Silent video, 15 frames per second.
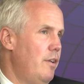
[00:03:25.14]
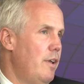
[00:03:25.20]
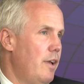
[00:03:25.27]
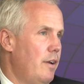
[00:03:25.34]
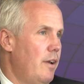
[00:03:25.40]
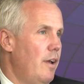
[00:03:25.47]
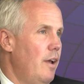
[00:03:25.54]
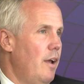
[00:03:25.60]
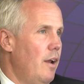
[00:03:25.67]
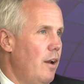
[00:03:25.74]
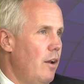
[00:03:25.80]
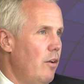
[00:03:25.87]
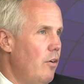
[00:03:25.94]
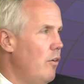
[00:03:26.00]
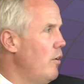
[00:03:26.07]
that
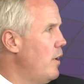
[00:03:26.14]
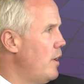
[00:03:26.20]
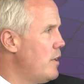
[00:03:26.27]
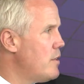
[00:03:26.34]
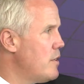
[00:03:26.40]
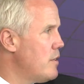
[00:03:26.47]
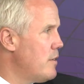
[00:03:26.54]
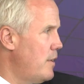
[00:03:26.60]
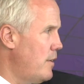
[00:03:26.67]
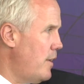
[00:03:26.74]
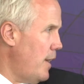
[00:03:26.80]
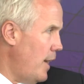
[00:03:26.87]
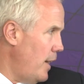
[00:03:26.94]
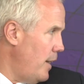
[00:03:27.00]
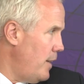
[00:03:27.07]
long lesions in the
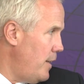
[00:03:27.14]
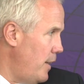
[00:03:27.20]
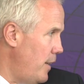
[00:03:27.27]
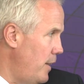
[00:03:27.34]
LAD